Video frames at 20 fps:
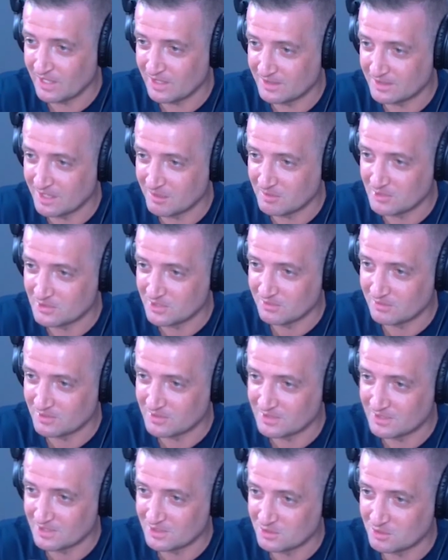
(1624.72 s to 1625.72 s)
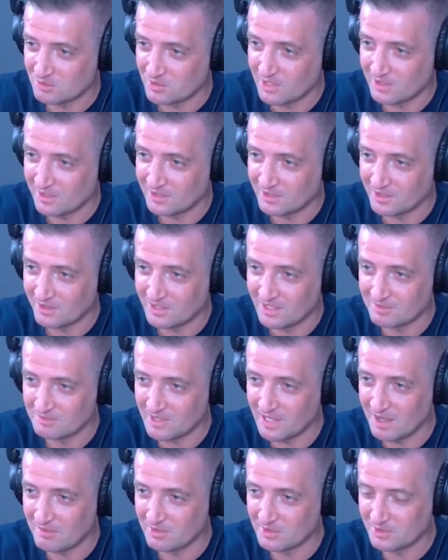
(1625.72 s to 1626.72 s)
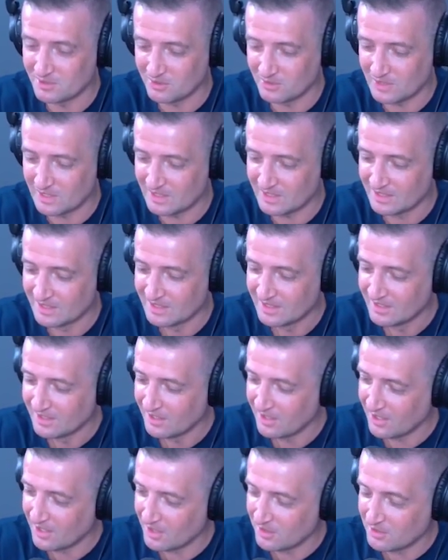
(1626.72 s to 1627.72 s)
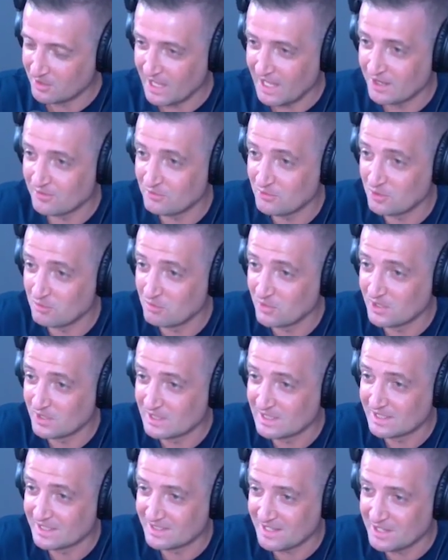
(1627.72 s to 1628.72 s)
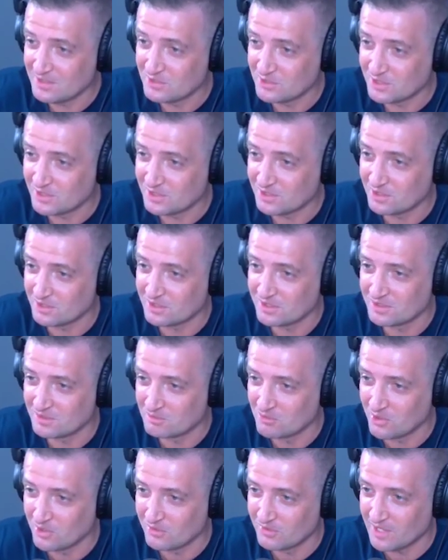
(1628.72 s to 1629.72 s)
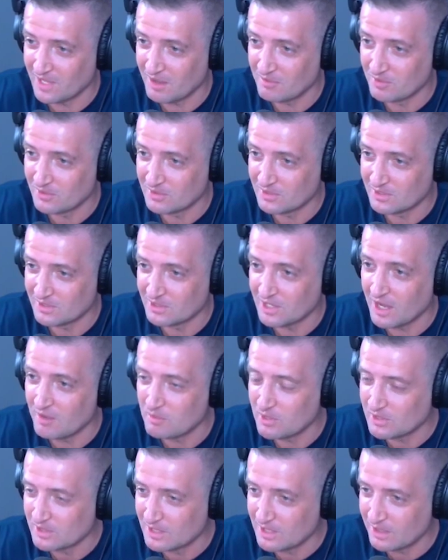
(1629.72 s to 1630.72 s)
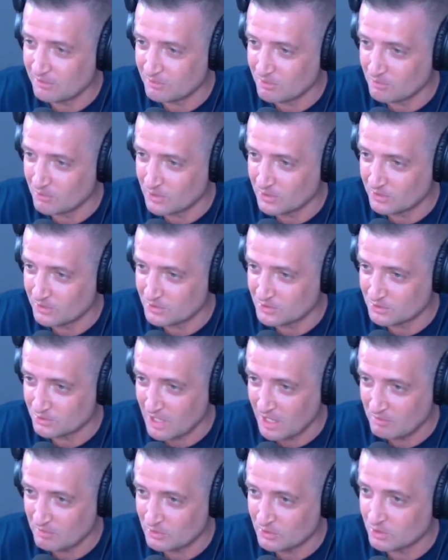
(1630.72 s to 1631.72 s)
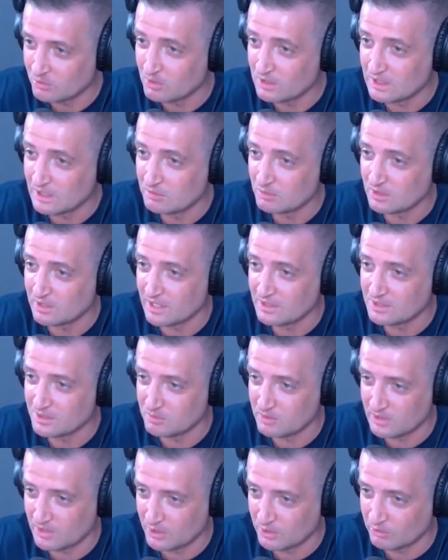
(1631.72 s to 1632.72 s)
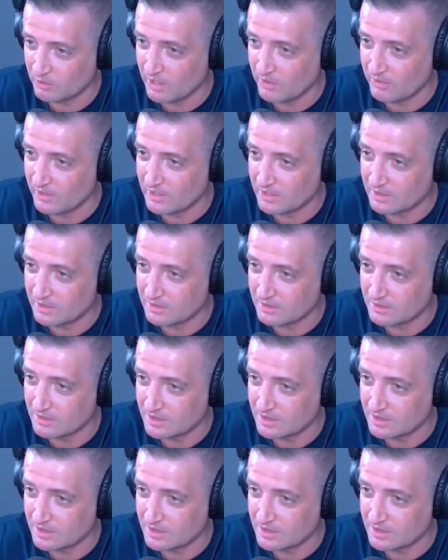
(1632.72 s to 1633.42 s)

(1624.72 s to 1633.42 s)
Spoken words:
of Thomas Jefferson, as you probably know. I'm a Hamiltonian. And if you're building a nation, you're more of a Hamilton. From what you're describing, you don't want Liberland to be an agrarian